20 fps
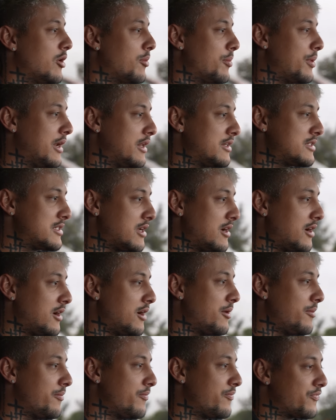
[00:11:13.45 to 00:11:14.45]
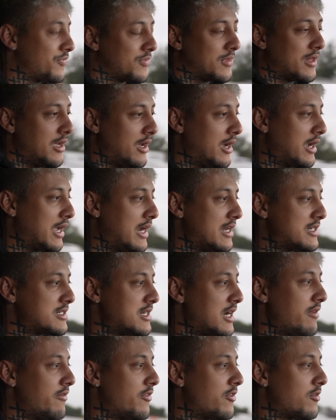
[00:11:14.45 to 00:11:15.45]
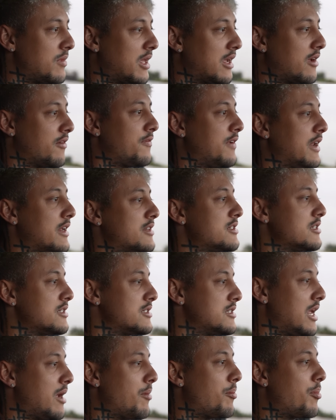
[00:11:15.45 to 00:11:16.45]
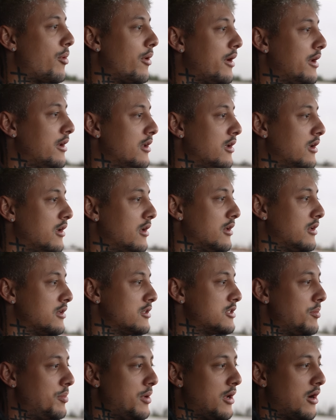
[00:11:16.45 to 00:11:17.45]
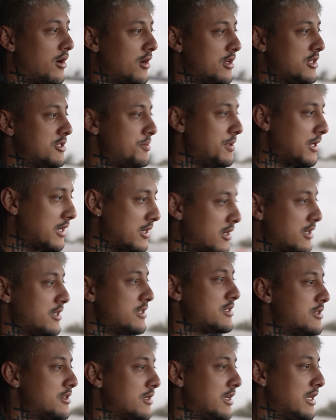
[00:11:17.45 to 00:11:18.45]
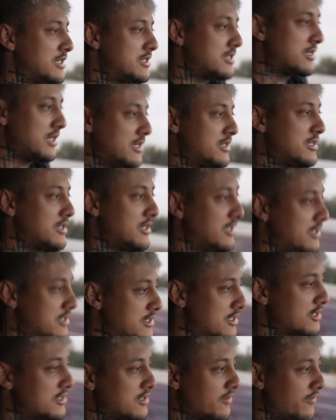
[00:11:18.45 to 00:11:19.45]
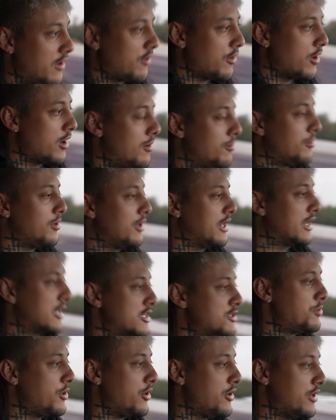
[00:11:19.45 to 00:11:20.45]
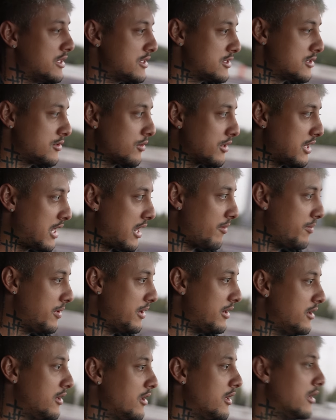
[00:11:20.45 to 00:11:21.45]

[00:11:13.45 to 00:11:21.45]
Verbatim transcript: But it's um, again, it's not even from like a flexing standpoint, to be honest, because it's it's it's just a very humbling experience knowing that I've been